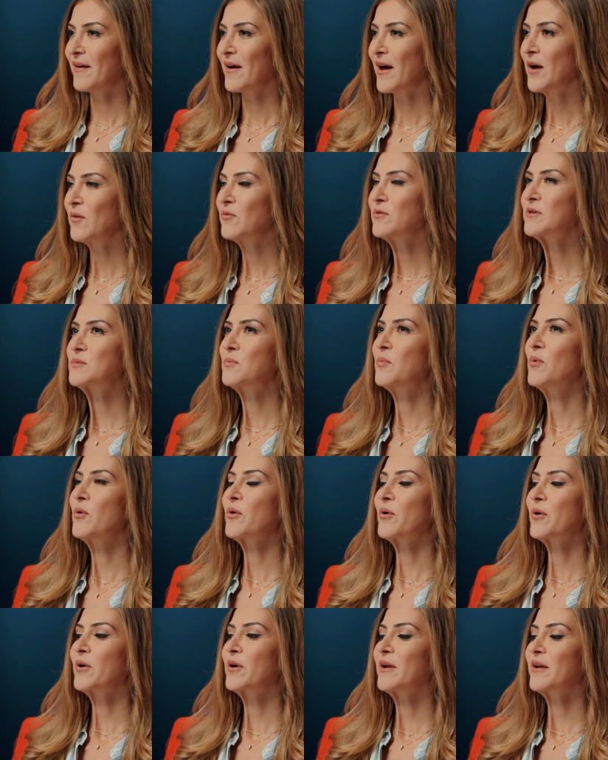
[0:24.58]
I was
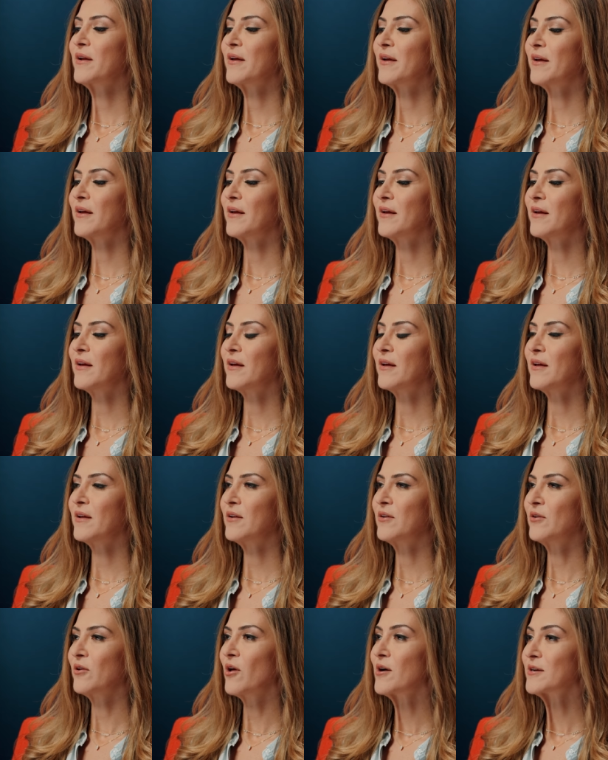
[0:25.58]
born
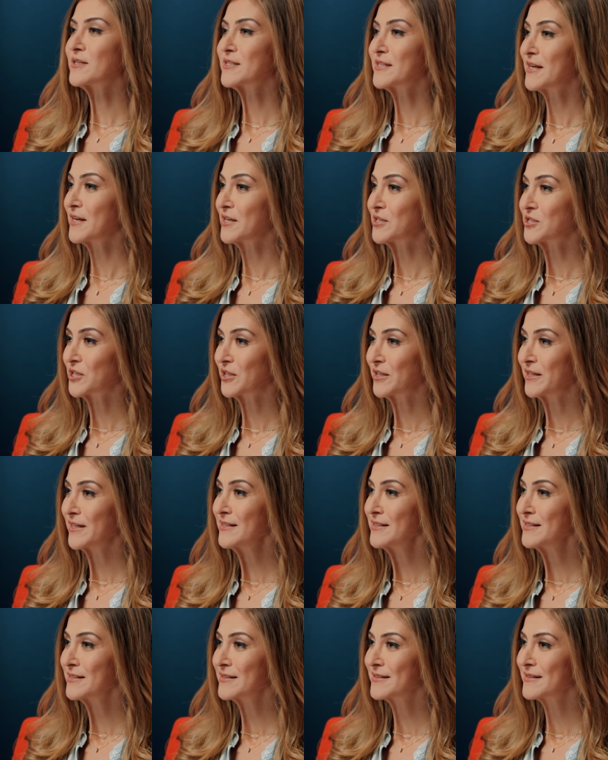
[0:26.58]
in Los
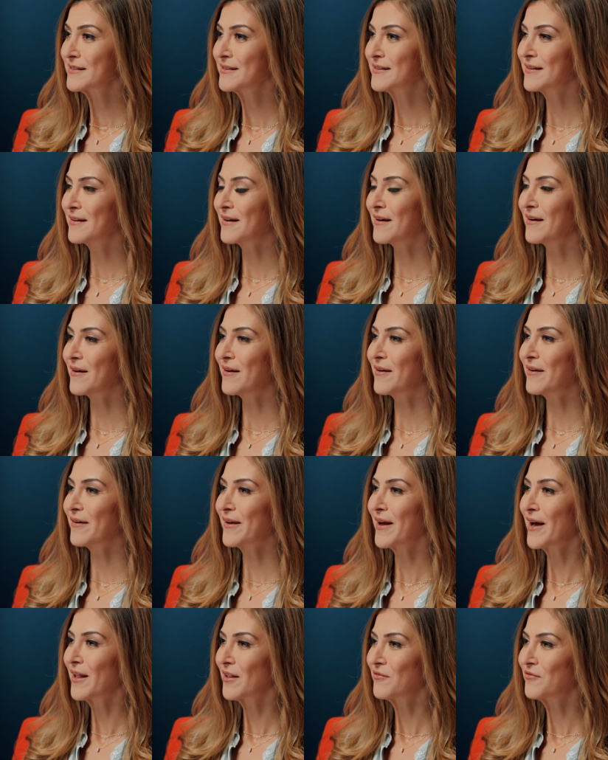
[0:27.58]
Angeles,
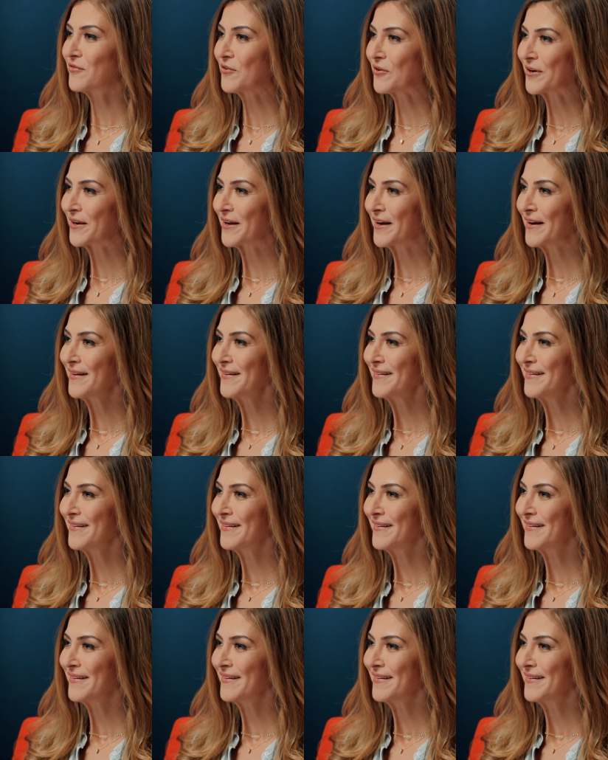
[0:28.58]
California.